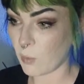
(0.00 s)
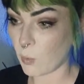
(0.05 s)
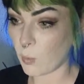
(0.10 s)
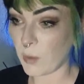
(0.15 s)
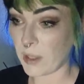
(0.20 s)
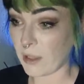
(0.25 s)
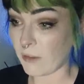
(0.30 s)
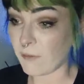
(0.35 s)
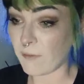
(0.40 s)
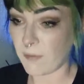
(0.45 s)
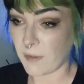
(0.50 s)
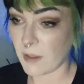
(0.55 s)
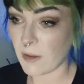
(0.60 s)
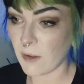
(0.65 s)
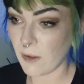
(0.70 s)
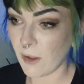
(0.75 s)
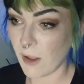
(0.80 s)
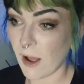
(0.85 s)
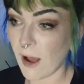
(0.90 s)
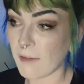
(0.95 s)
we
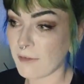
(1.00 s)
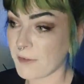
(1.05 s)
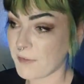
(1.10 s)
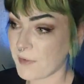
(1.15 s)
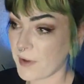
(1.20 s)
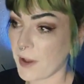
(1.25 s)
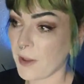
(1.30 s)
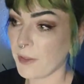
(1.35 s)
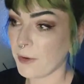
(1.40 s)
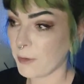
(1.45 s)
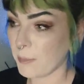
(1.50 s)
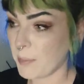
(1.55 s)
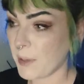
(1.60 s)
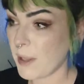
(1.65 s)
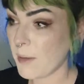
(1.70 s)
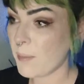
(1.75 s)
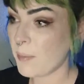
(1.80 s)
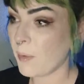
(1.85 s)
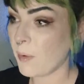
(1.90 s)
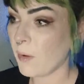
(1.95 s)
feel off of other
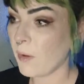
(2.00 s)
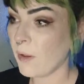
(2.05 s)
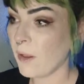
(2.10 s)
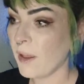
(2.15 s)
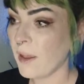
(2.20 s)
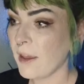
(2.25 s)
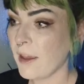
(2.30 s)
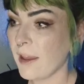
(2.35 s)
people.